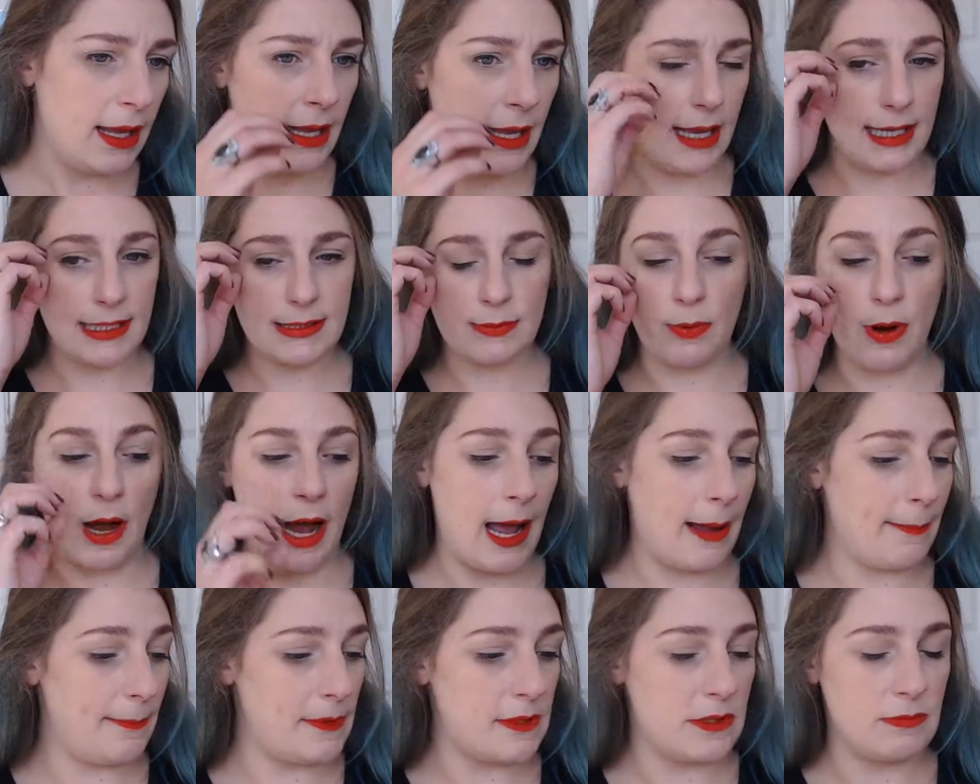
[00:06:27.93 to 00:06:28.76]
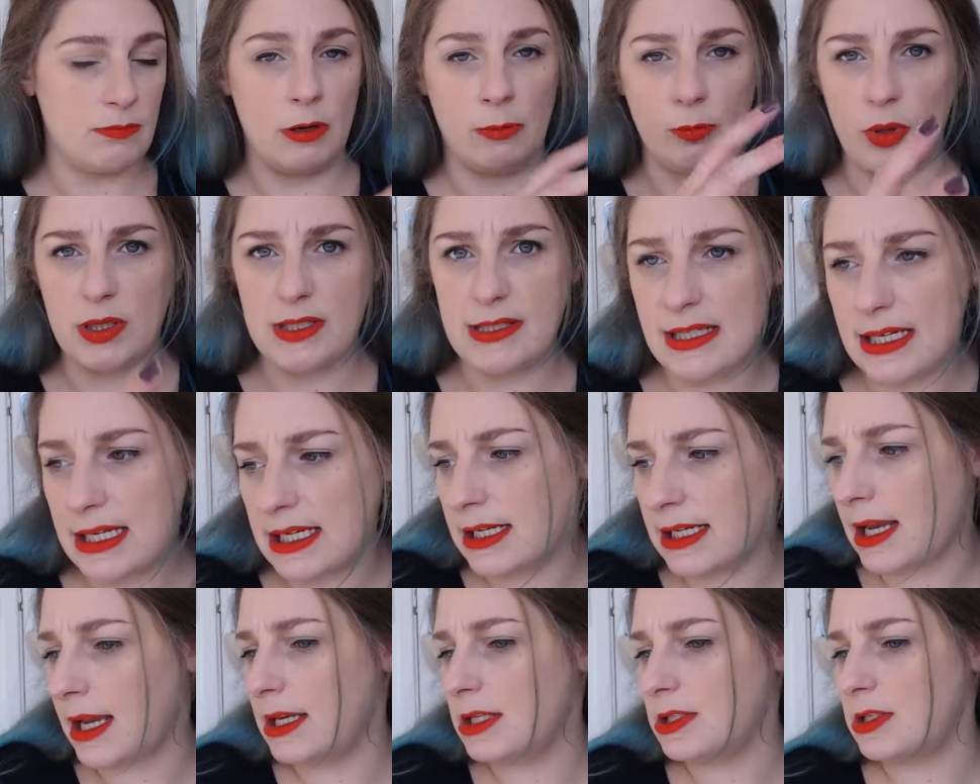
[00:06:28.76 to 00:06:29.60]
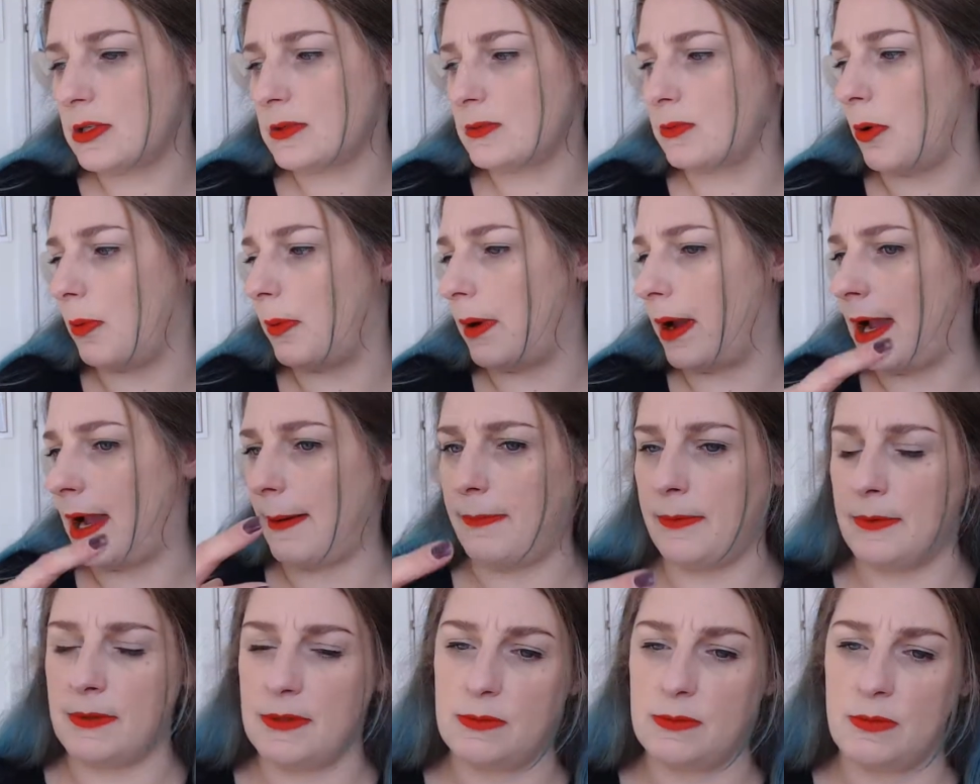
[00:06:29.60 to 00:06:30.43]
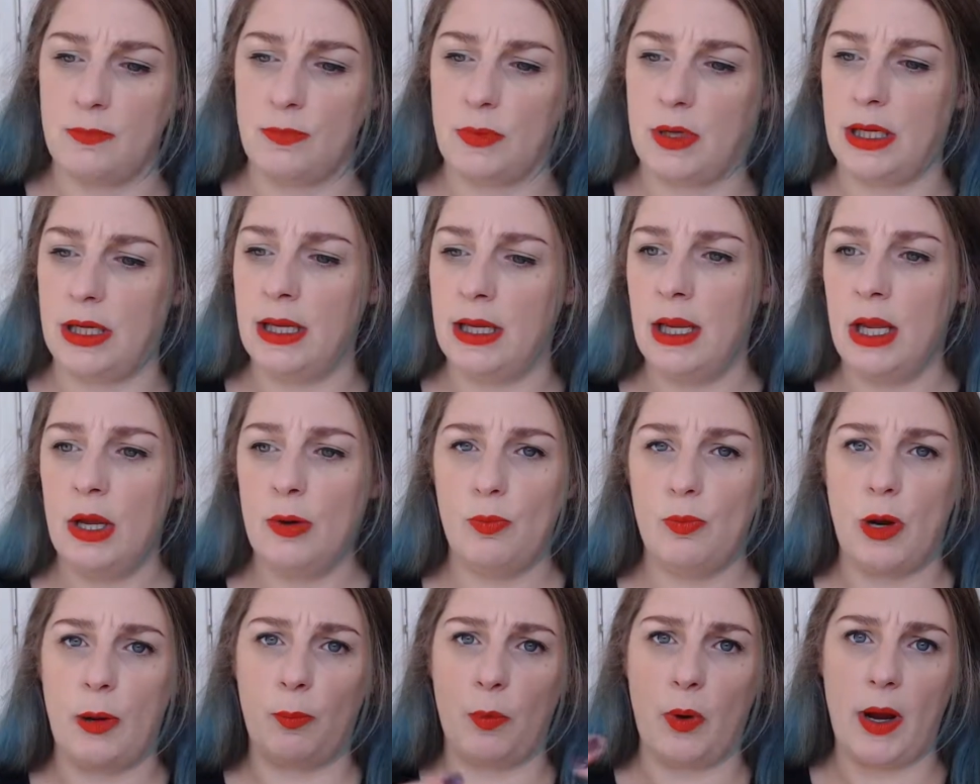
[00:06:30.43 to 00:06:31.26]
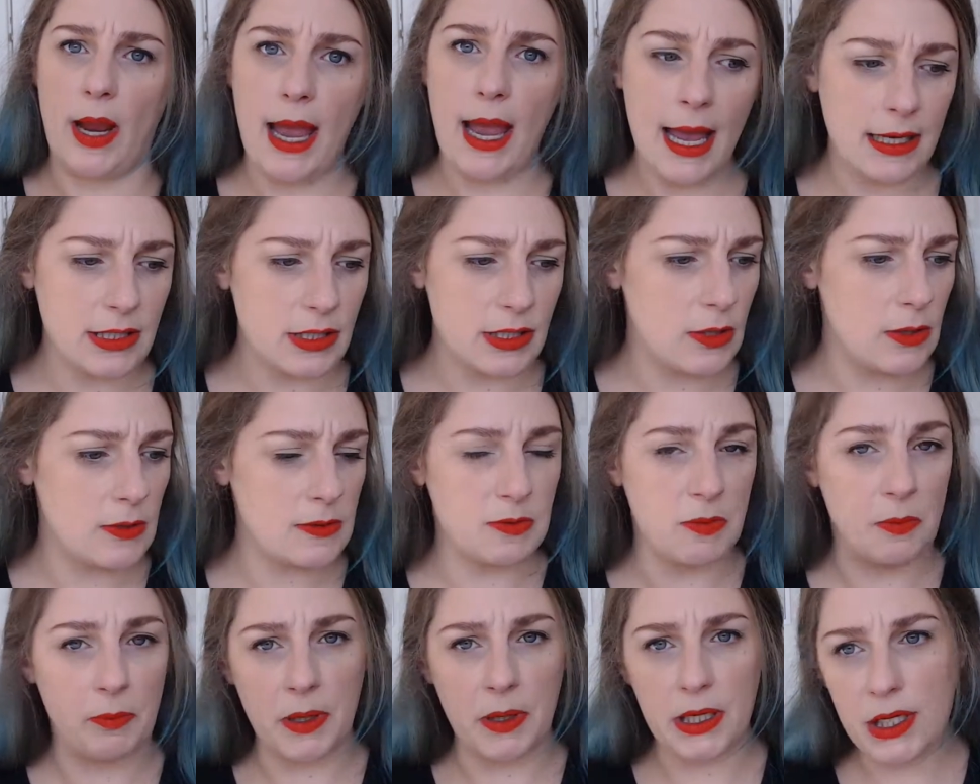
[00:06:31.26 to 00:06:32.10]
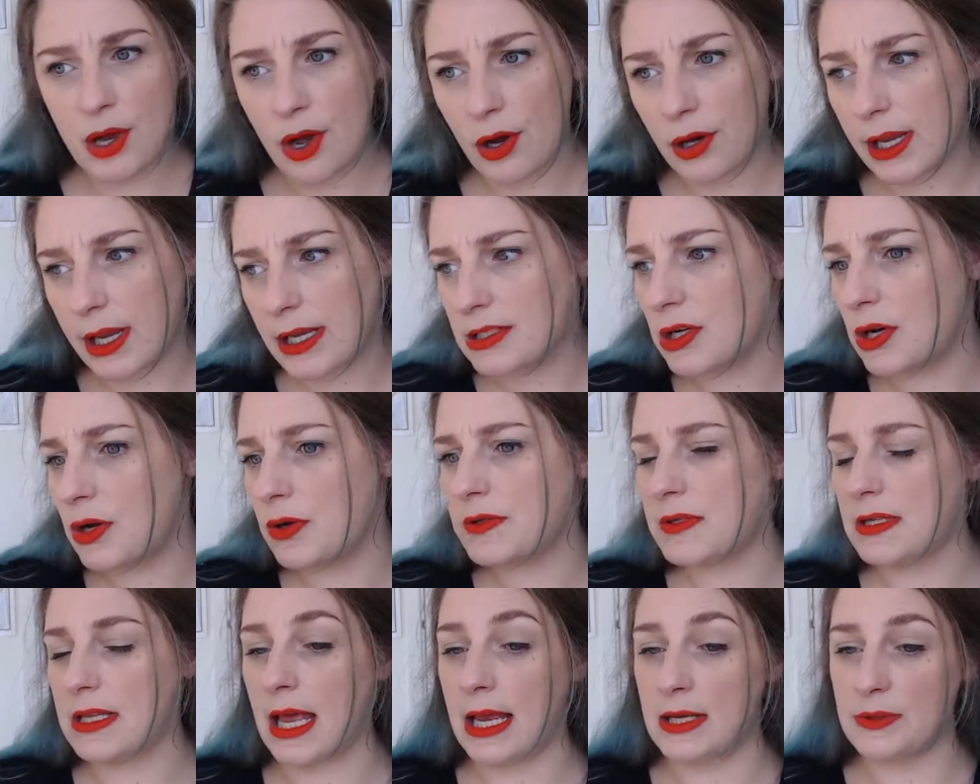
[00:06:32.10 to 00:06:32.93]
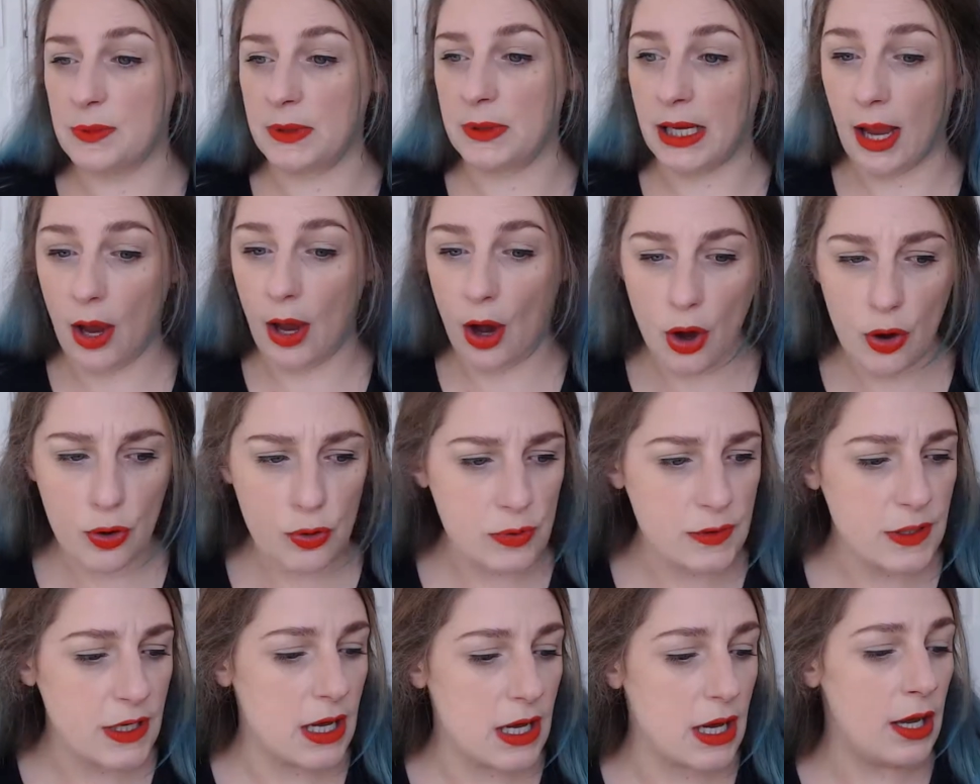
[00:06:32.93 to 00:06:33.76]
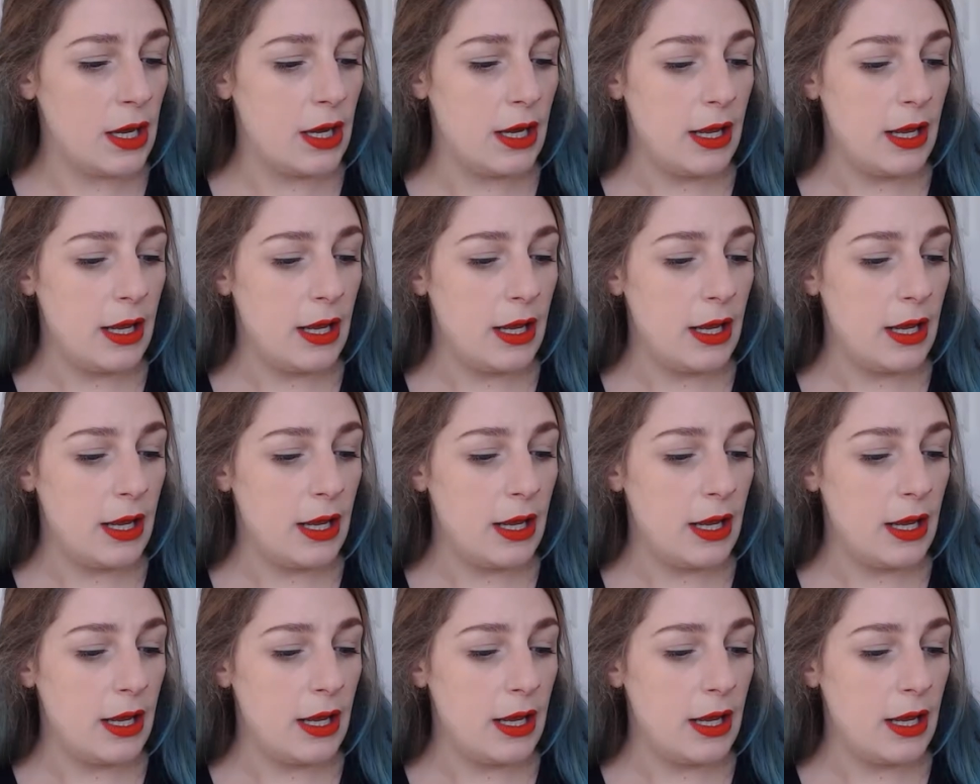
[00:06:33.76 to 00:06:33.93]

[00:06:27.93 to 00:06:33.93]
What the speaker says: It's what happens when we're teenagers, what happens when we're adults, when we're young adults, as we get older.